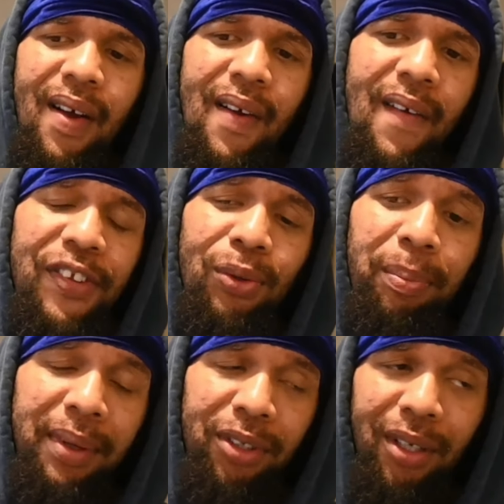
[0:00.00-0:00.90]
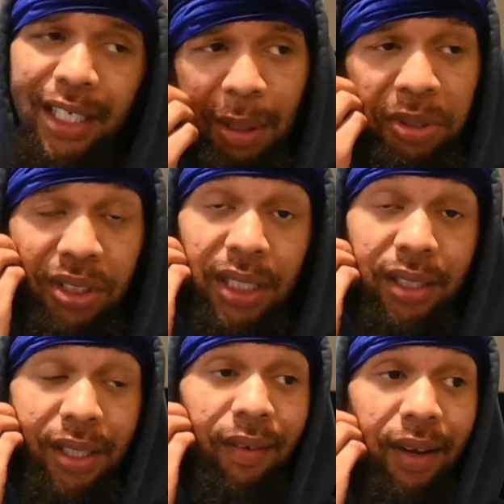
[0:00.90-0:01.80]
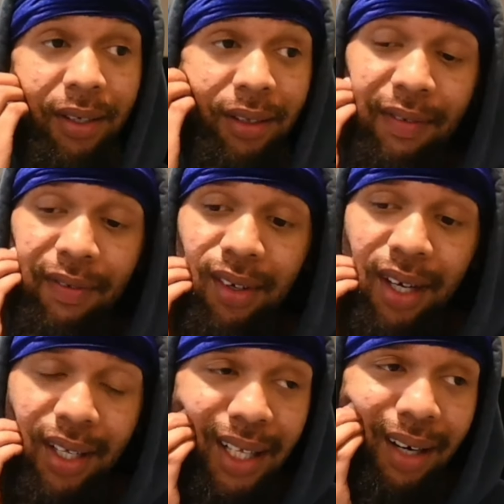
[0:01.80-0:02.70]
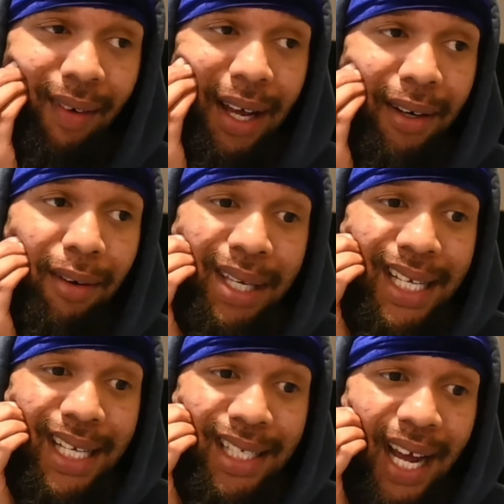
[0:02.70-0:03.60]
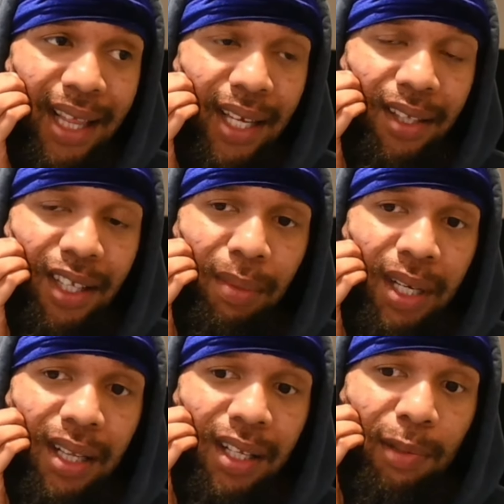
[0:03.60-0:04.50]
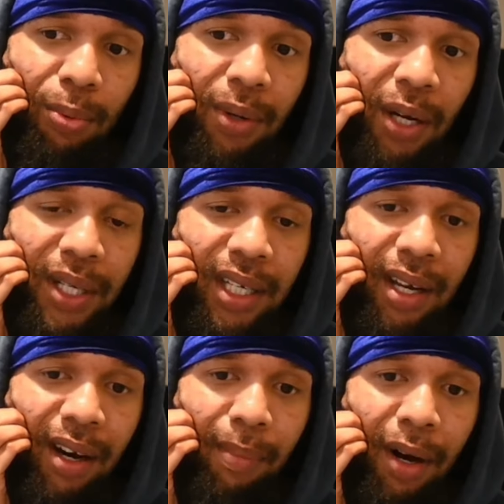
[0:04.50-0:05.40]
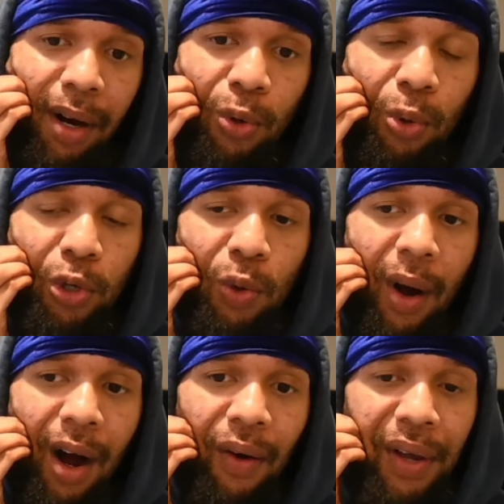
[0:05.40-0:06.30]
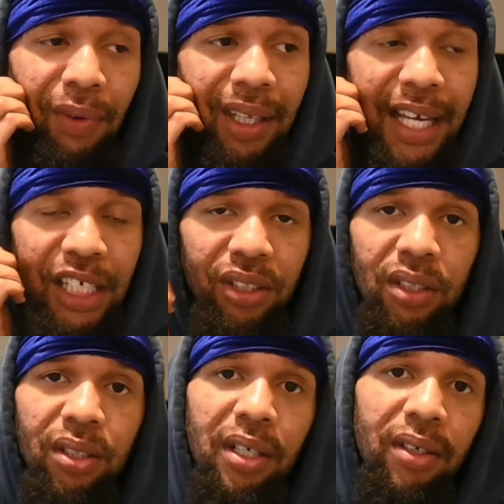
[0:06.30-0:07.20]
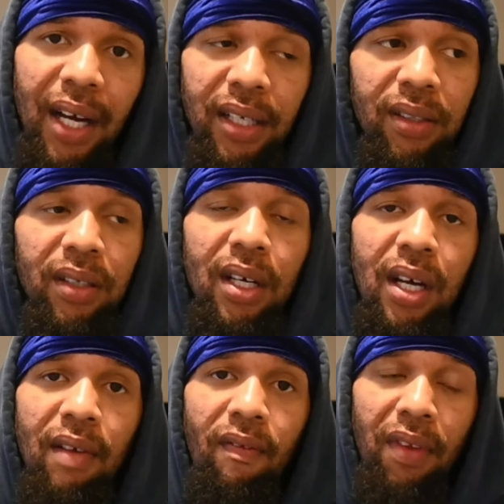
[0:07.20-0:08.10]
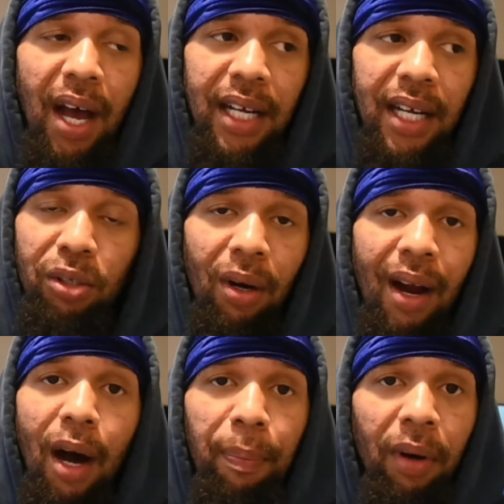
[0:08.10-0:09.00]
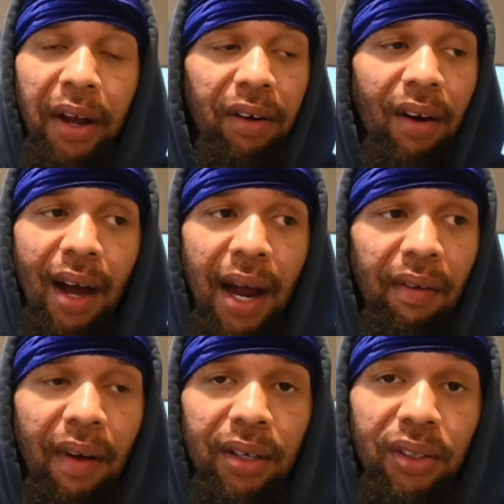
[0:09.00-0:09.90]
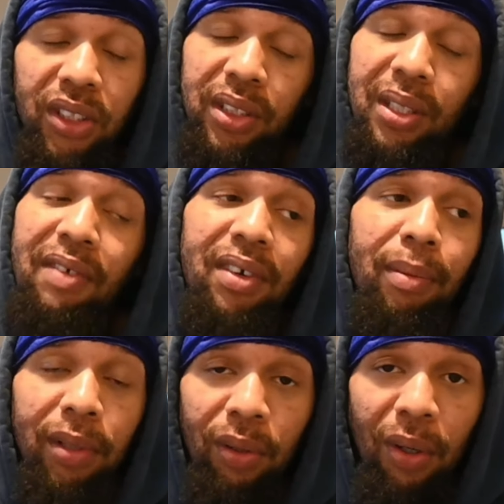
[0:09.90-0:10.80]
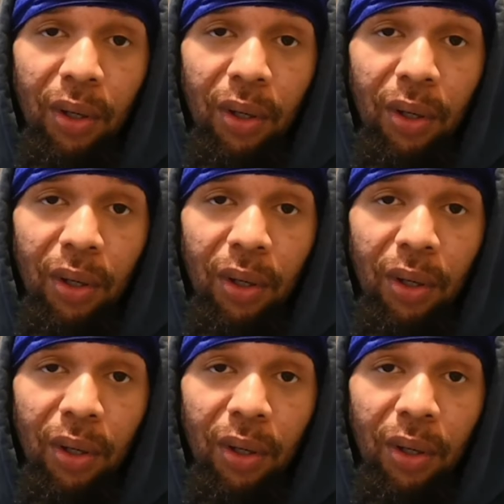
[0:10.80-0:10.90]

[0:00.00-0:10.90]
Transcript: So I guess maybe she's not ranker level. Not that ranker means anything to me at this point. I only care about who you are in relation to your title. Not that you're an upper ranker, higher ranker. Even a blue hole, to